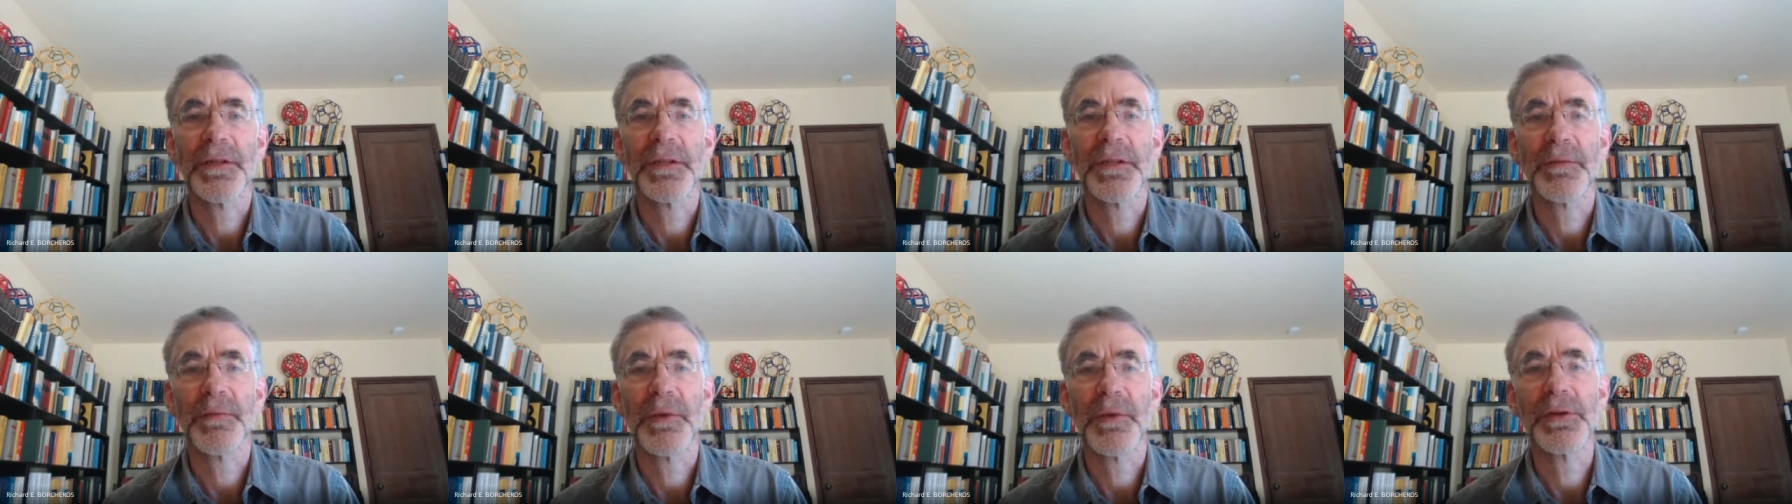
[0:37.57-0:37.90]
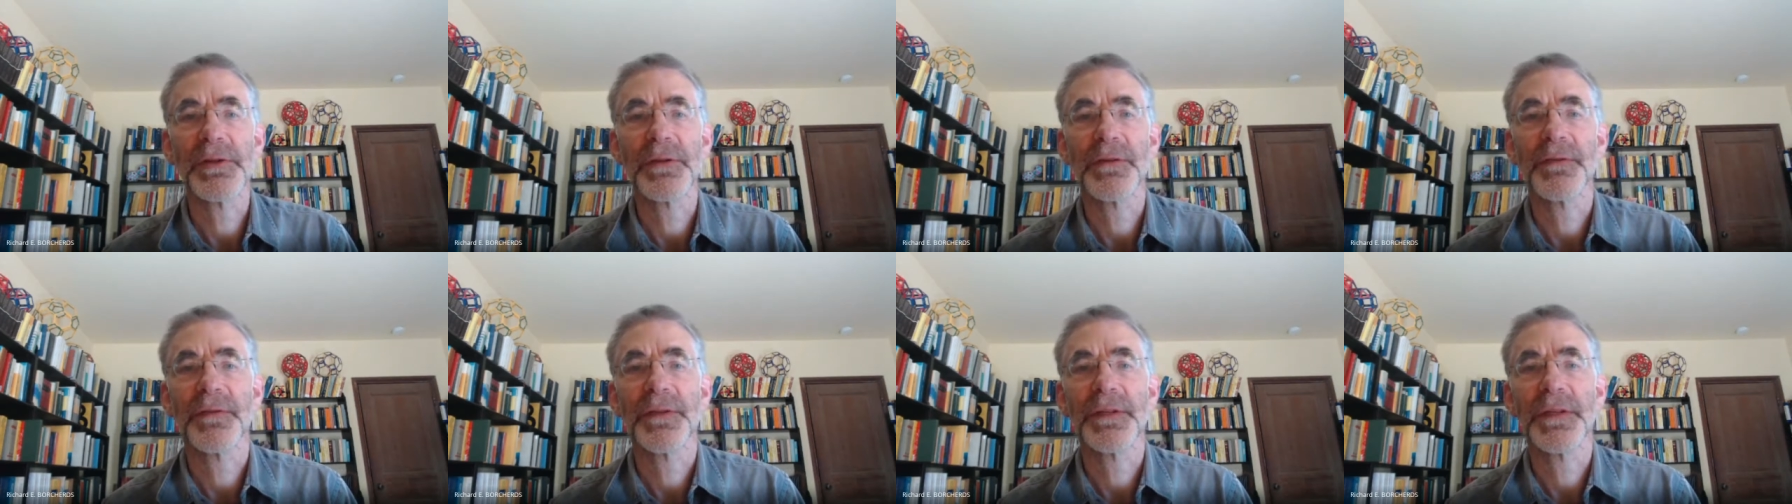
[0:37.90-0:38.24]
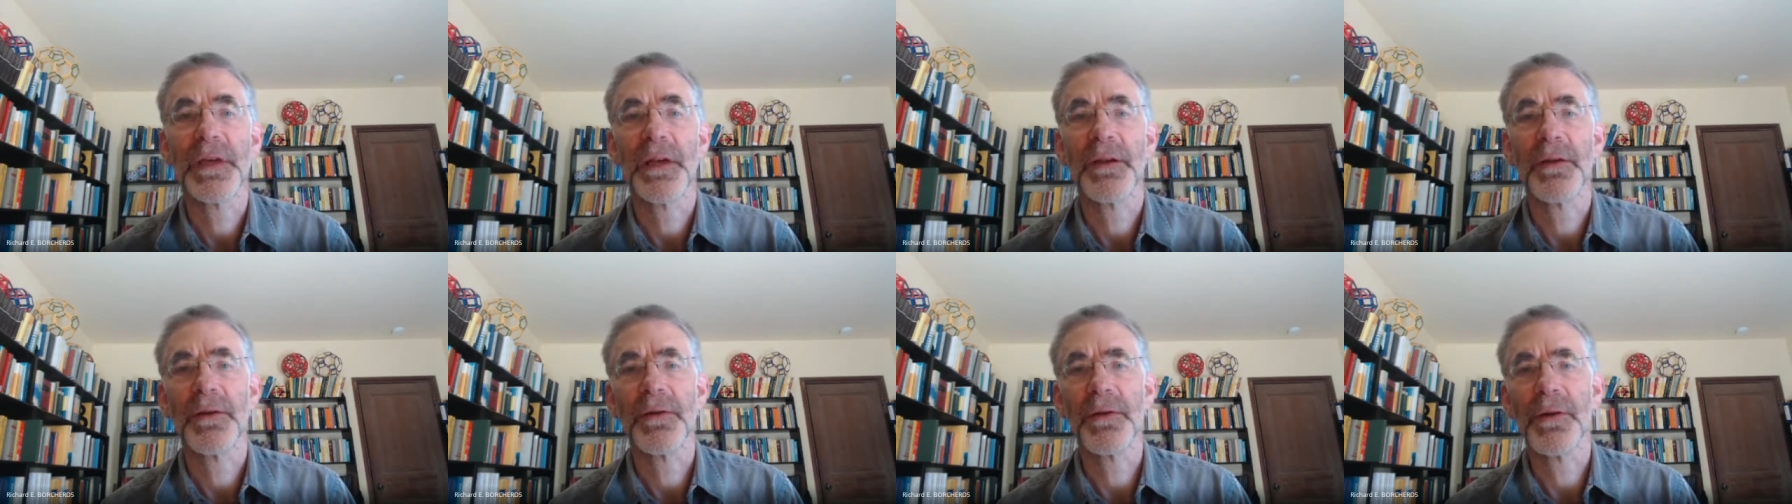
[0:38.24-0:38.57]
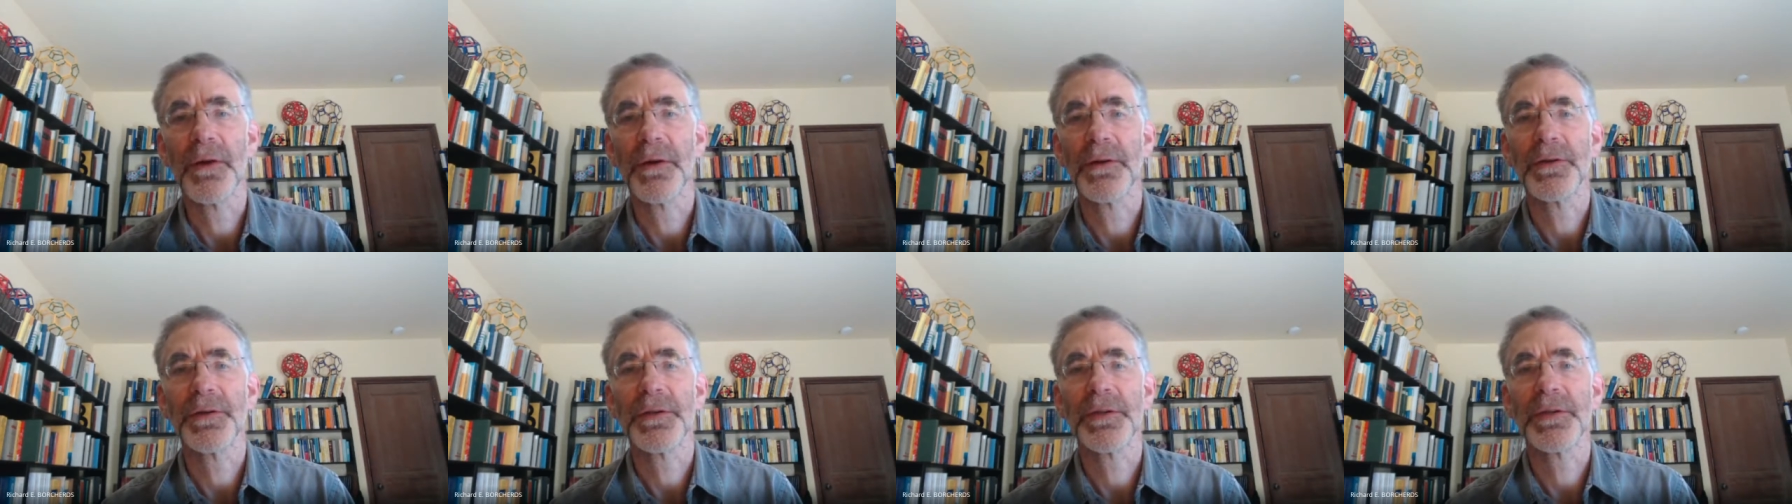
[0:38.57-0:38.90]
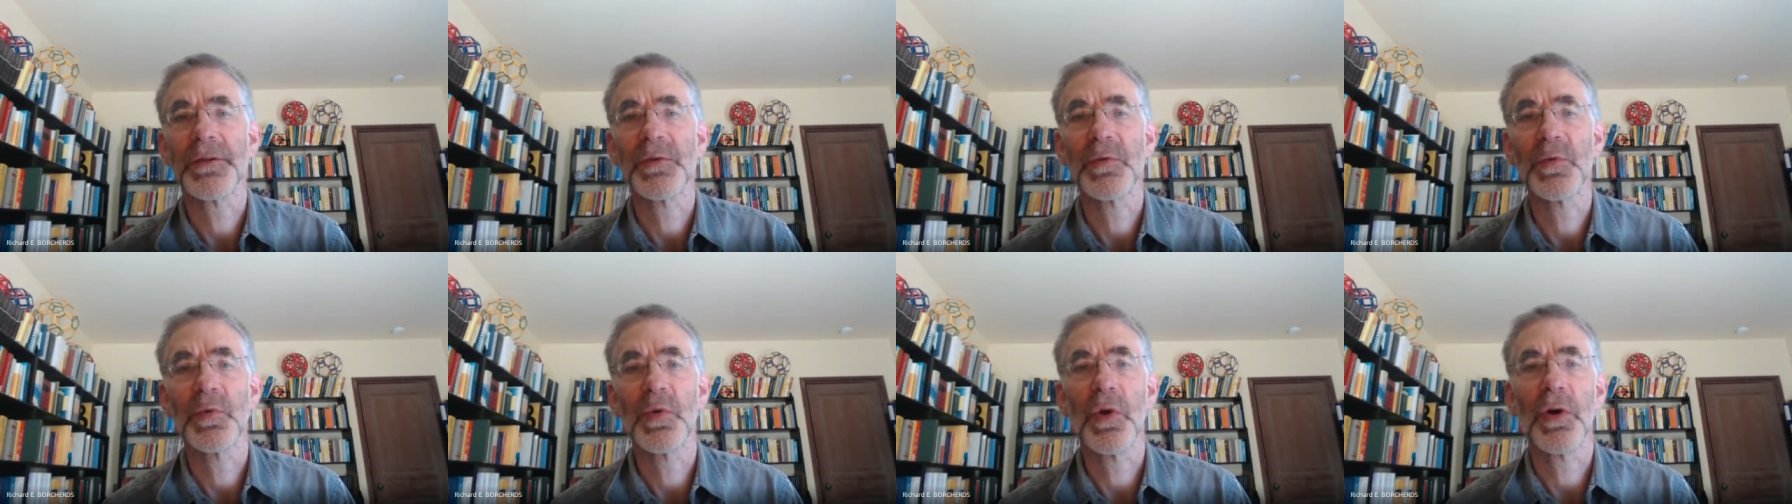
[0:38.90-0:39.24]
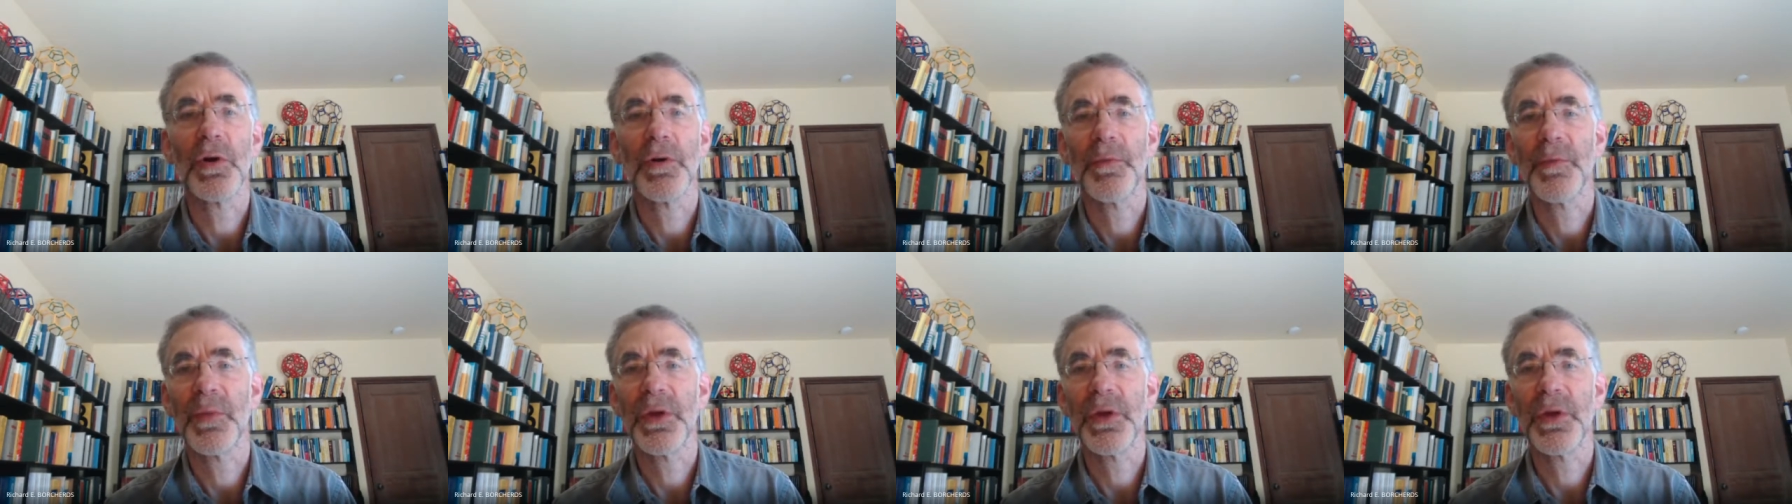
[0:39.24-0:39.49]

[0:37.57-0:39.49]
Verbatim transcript: supposed to have said are not just wrong,